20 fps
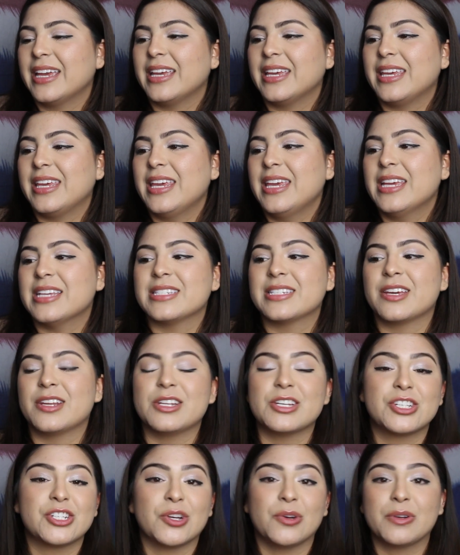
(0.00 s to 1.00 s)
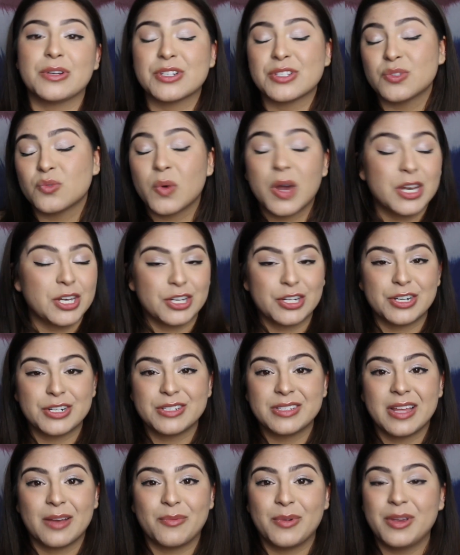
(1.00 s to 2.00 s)
He is going to show us
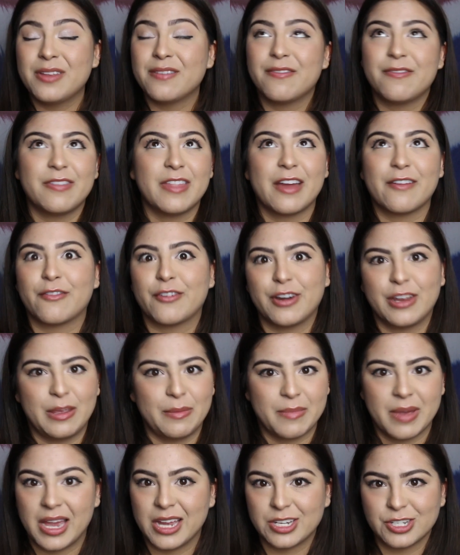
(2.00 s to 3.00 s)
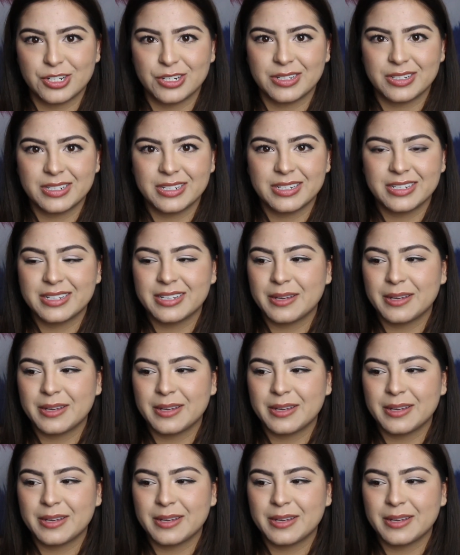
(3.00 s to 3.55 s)
wonders that we have never imagined.